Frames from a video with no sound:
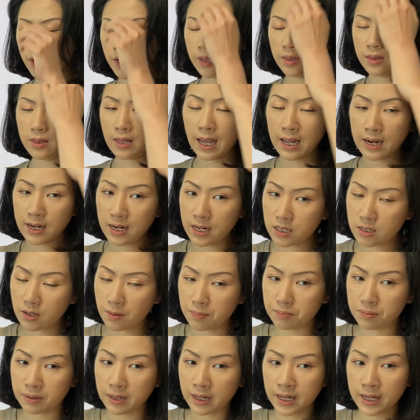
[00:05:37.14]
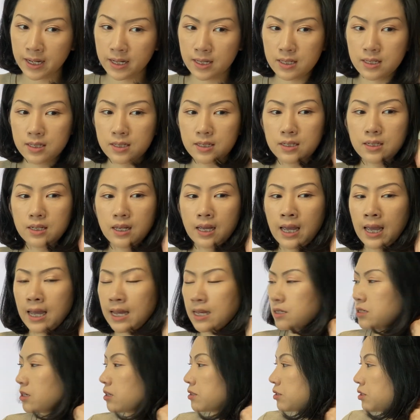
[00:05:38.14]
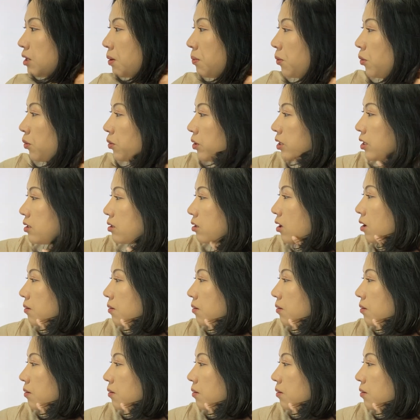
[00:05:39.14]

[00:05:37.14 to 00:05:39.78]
that is applied as a subordinate